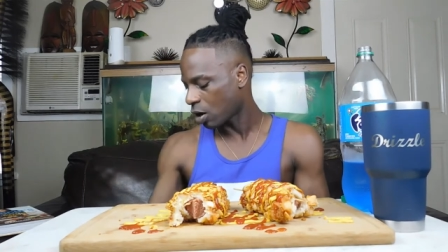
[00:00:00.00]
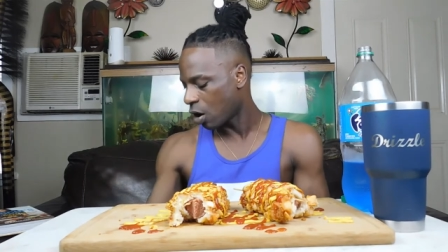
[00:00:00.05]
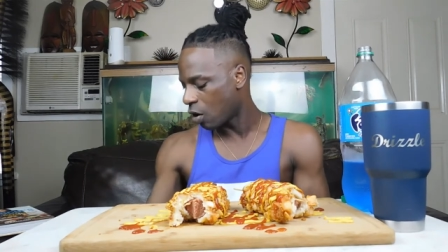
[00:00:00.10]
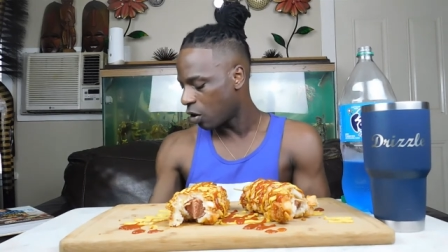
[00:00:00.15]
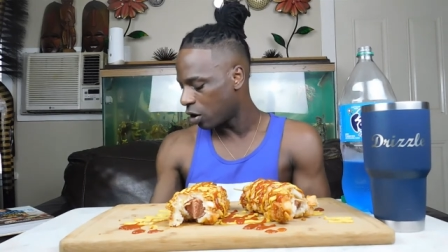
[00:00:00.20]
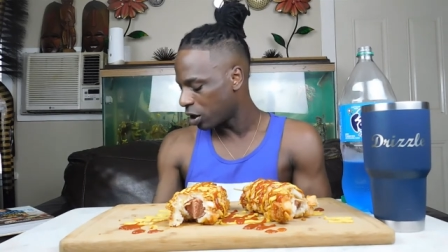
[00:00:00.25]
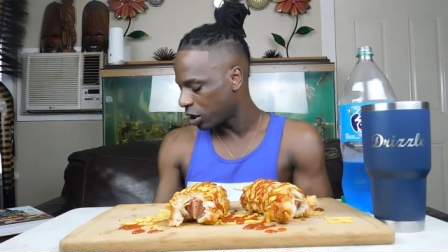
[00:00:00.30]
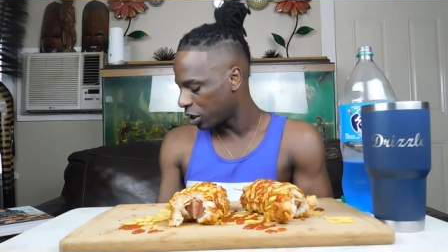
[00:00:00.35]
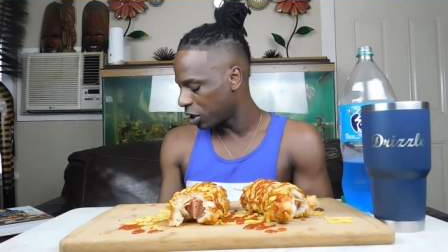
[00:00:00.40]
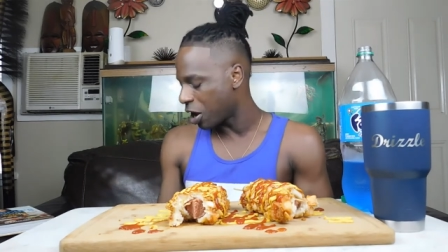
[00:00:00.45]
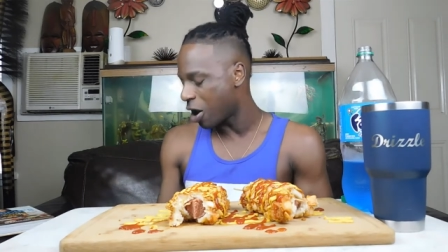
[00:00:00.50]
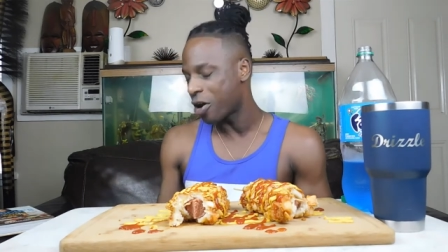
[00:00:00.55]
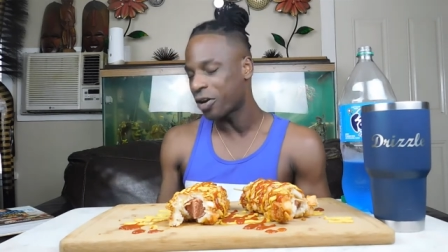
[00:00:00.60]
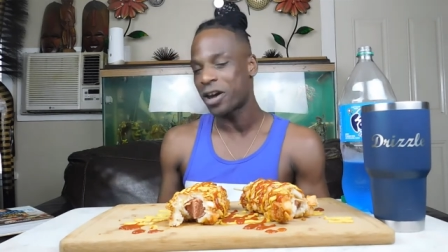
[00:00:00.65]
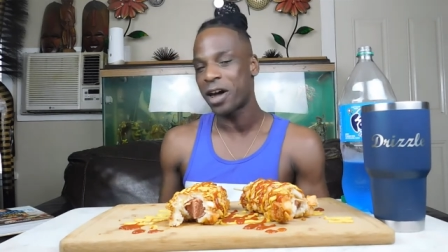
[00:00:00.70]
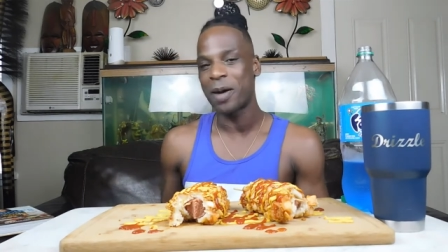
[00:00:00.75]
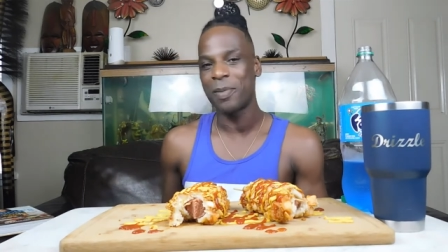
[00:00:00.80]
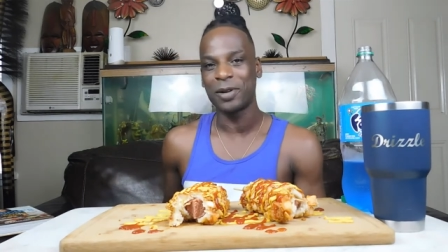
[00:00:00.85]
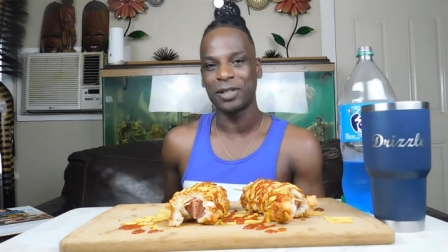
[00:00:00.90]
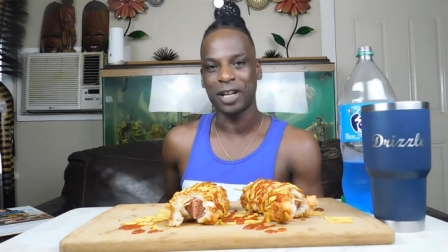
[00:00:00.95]
Oh yeah,
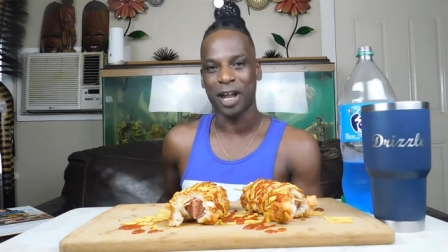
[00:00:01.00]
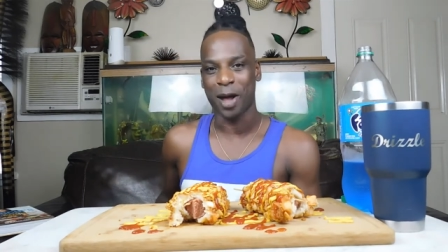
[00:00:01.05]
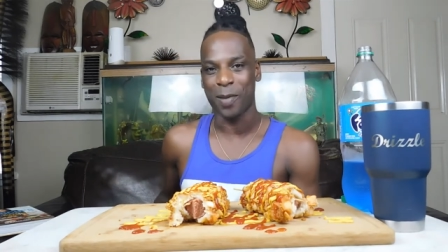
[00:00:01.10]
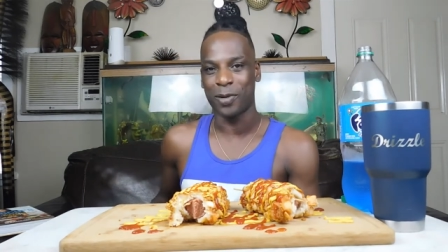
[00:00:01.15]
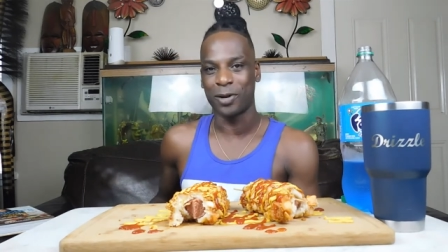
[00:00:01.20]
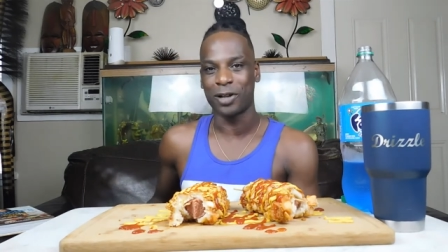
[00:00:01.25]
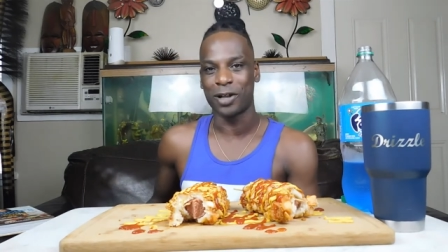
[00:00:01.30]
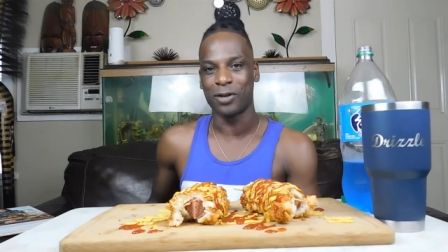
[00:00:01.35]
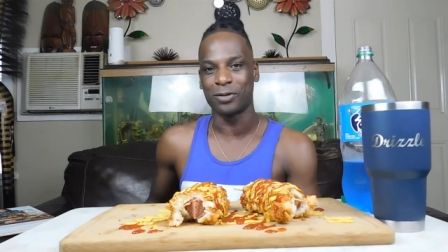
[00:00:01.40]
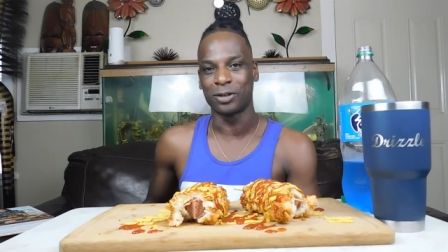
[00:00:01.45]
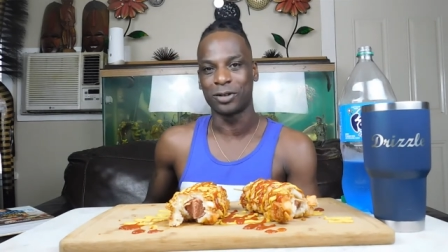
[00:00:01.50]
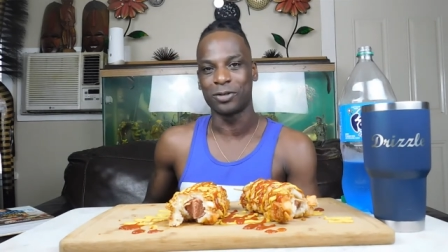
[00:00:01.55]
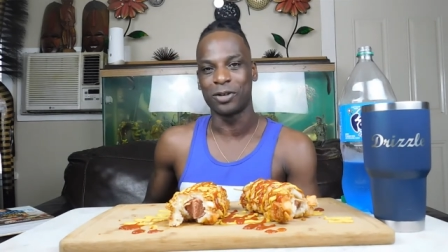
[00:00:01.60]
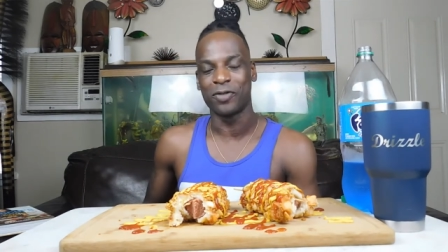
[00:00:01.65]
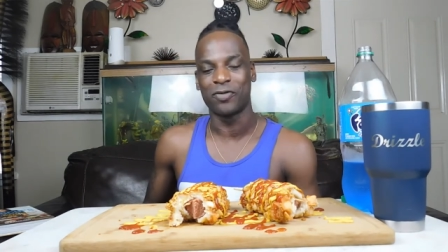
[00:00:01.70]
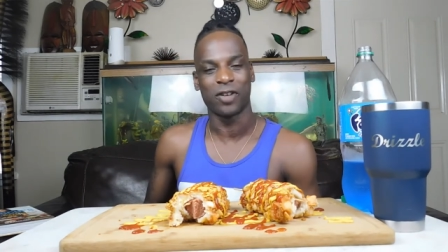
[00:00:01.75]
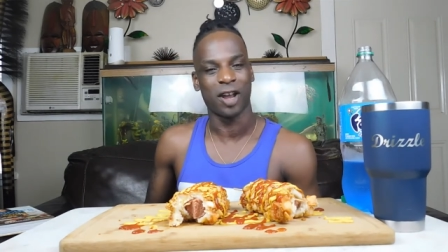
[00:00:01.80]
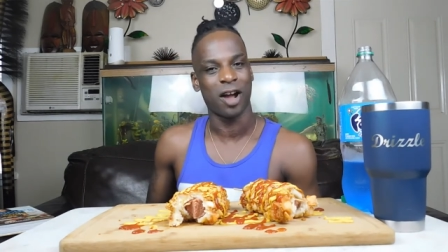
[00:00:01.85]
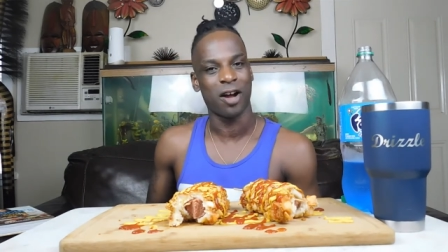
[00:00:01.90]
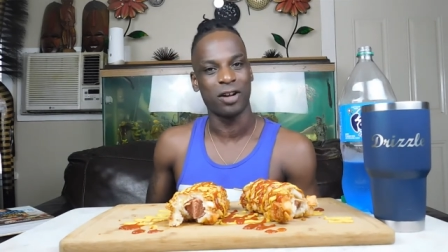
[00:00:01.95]
y'all comment down below
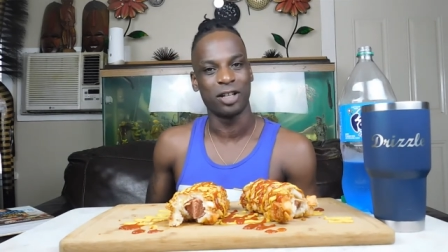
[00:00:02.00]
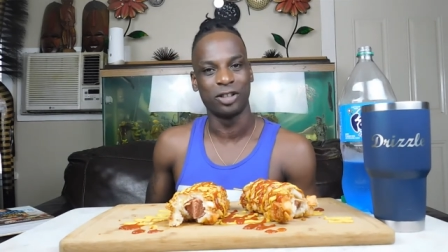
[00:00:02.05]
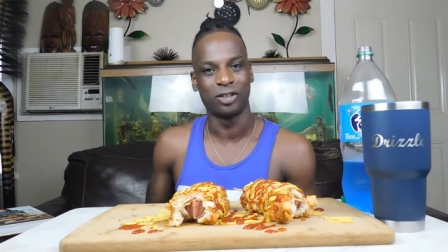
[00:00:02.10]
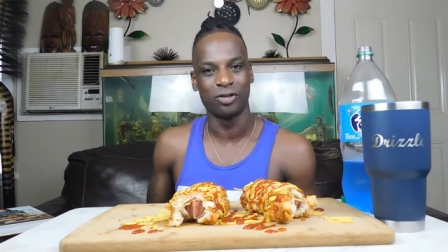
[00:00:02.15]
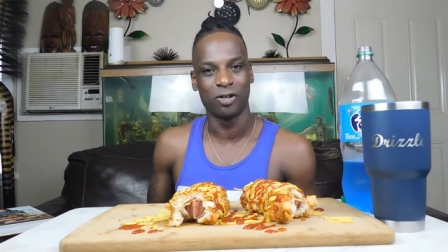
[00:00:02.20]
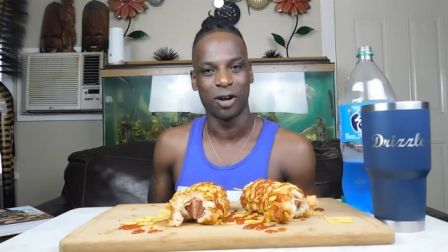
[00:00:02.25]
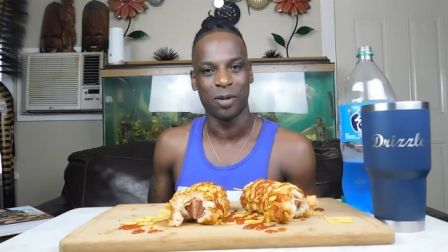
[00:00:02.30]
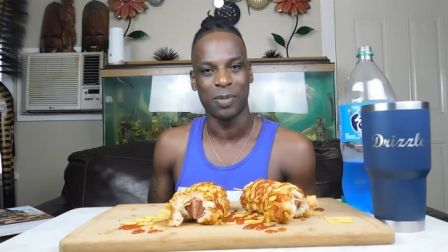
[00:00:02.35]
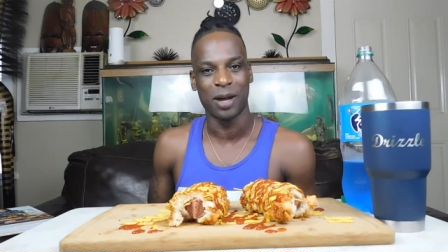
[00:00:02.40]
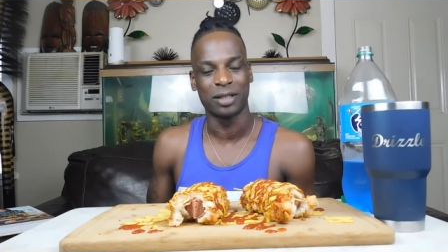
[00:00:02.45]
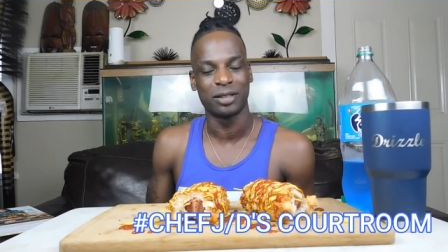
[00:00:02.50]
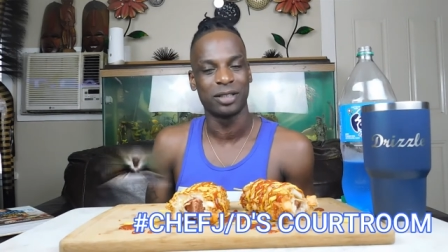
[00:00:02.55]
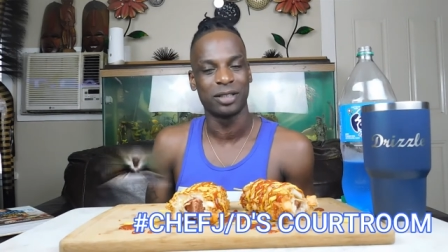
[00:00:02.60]
too if y'all enjoy my